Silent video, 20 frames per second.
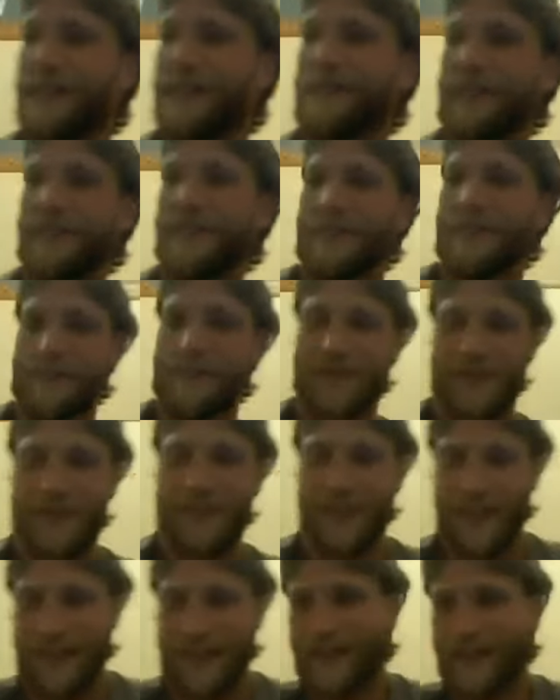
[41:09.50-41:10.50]
buddy.
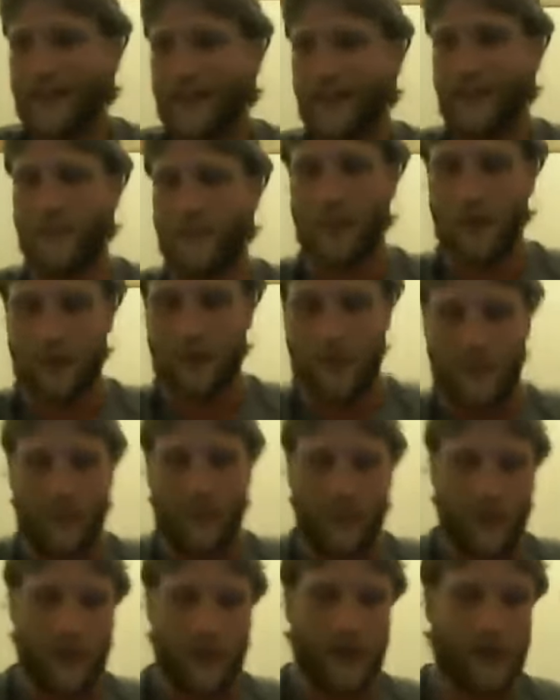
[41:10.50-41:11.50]
The most
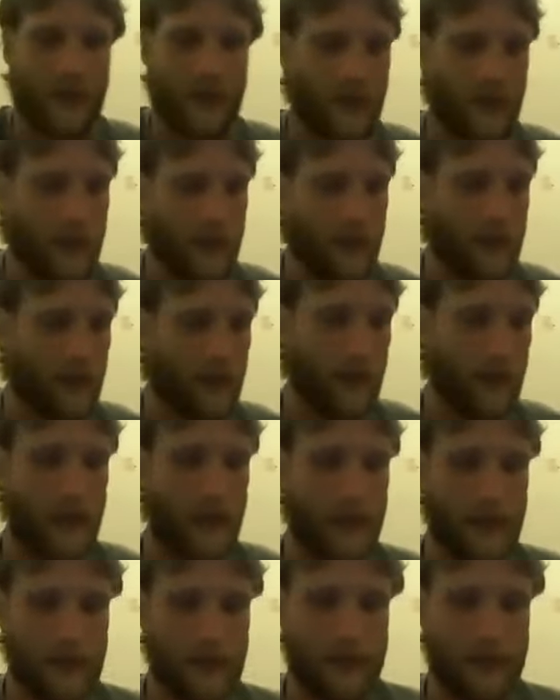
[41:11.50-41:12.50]
important thing
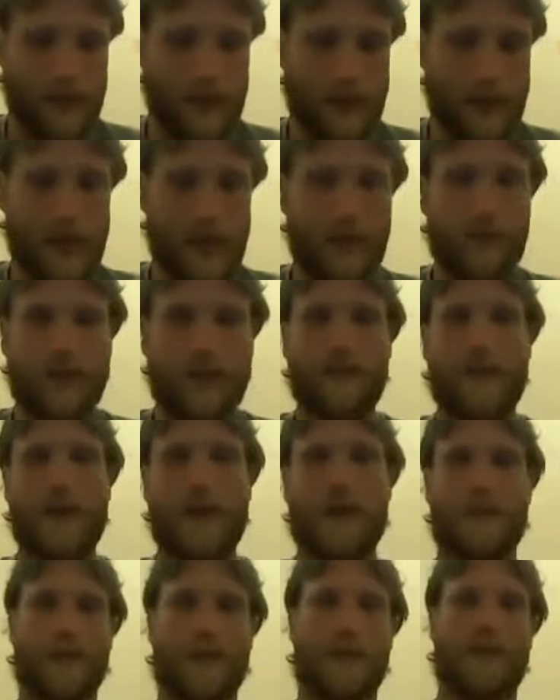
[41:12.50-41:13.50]
is to keep the
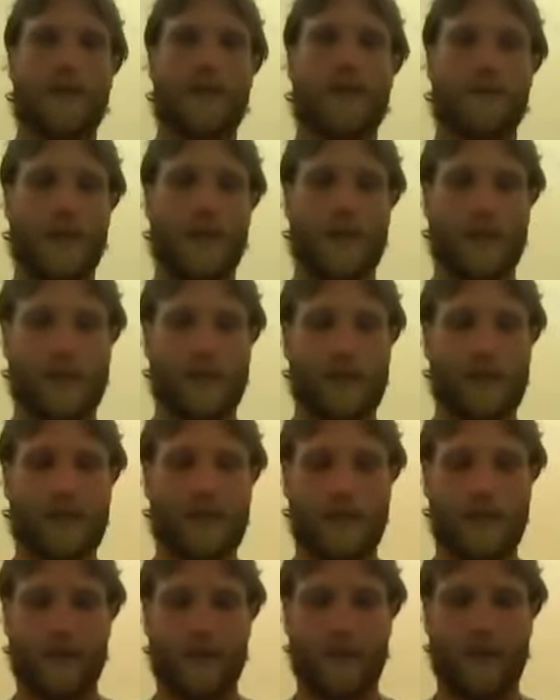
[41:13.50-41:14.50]
fire burning, because
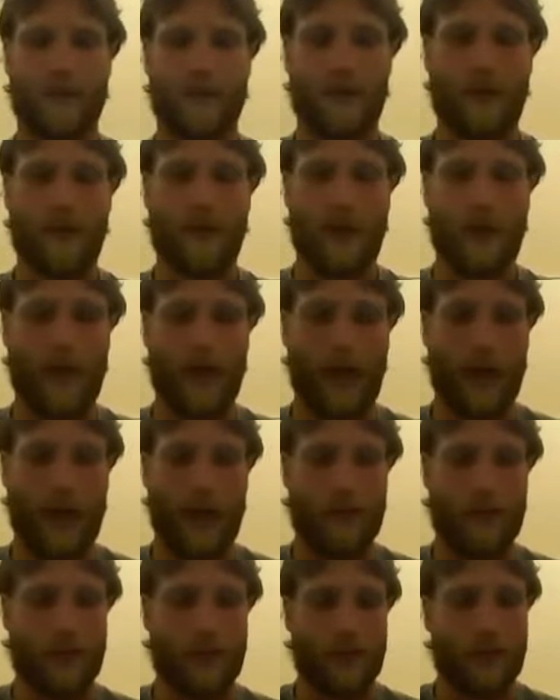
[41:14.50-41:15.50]

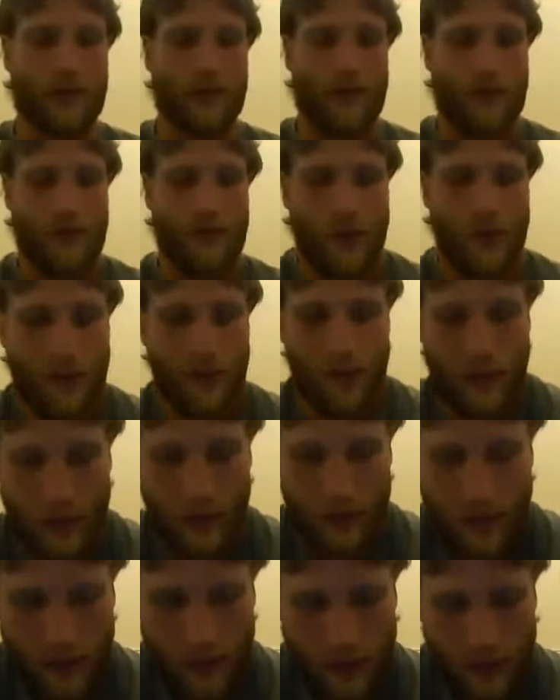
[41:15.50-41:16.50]
I'm sure you know
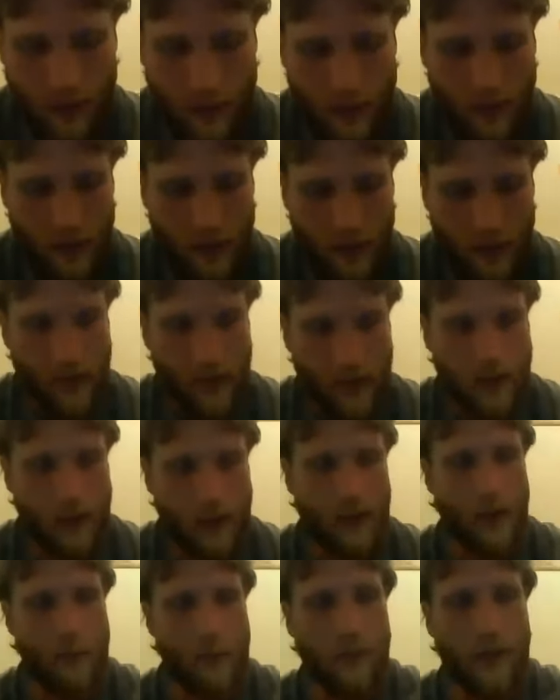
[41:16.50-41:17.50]
this. A
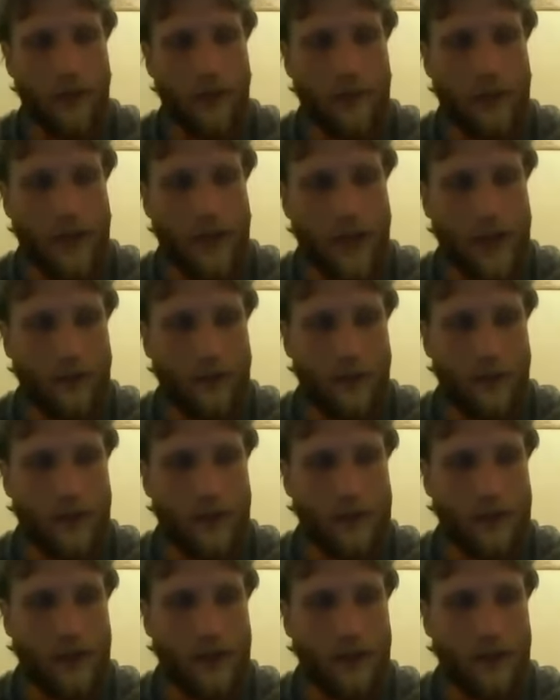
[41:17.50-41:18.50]
player might have all the
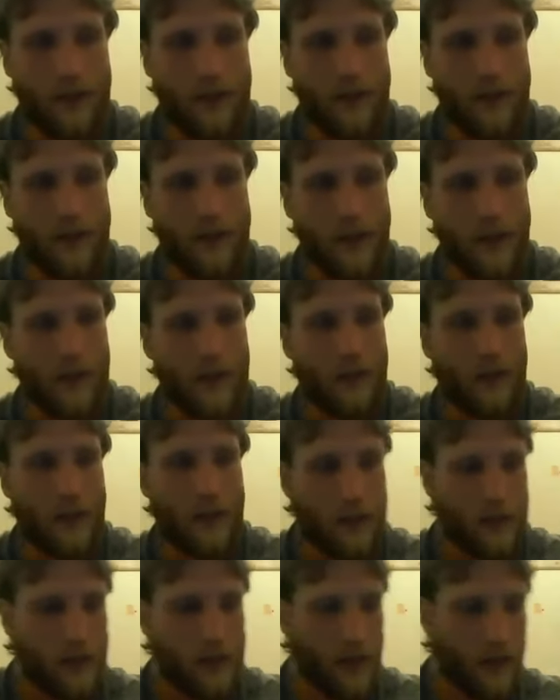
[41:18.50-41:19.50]
skill,
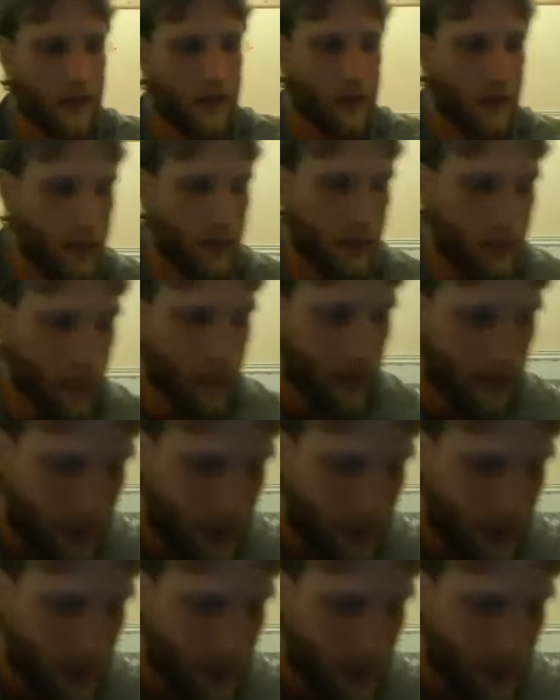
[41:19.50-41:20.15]
all the technical ability